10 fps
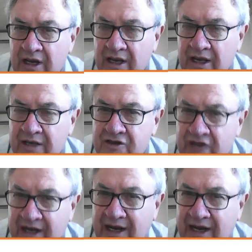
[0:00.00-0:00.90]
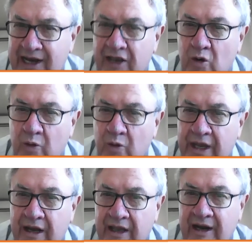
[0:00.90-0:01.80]
suddenly we
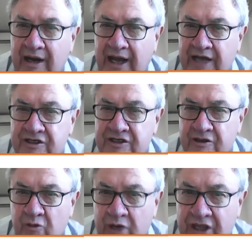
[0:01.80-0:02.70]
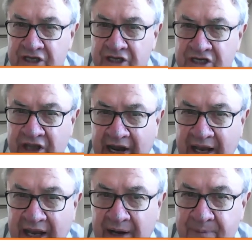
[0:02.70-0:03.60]
realized with this
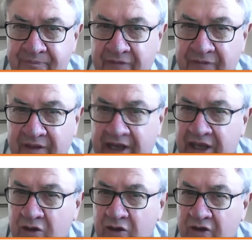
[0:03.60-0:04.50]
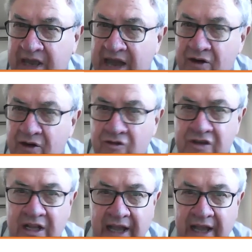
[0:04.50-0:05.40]
trial that you cannot,
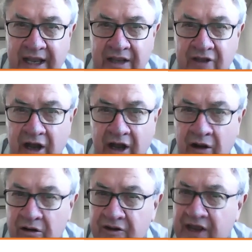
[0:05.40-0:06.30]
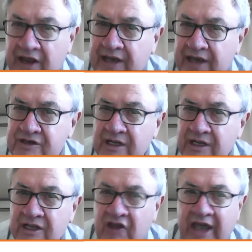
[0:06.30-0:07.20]
like in the old days,
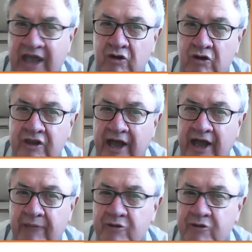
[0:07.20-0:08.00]
take your time to